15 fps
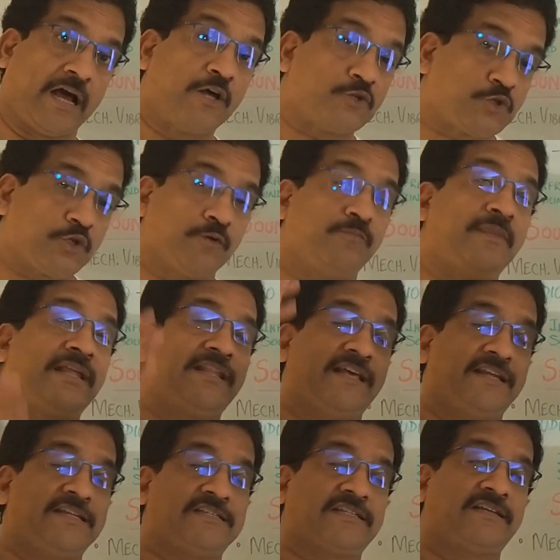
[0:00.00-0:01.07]
Assume that
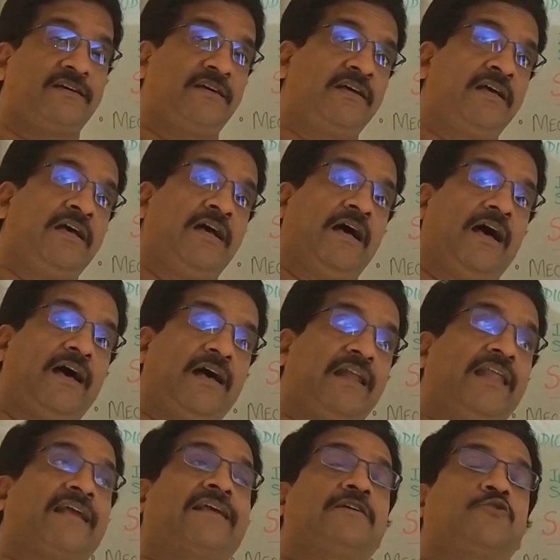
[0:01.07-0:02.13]
there is a
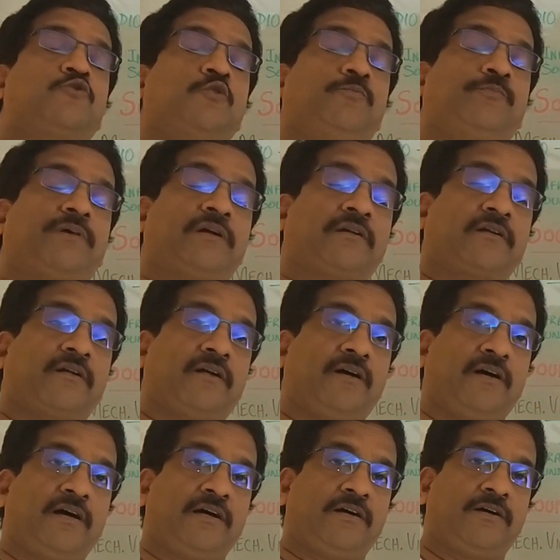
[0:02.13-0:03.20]
like a
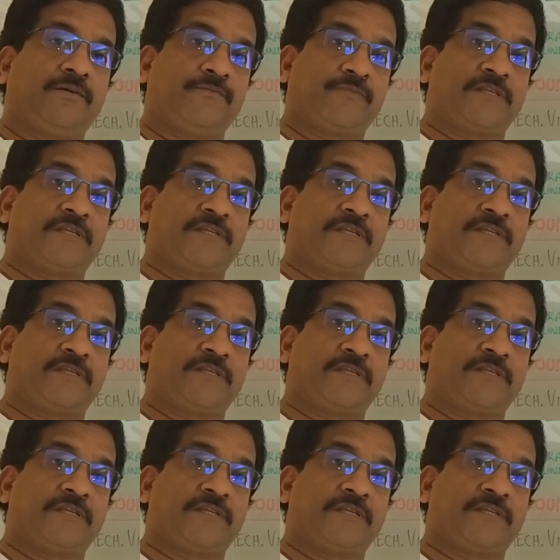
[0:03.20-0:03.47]
super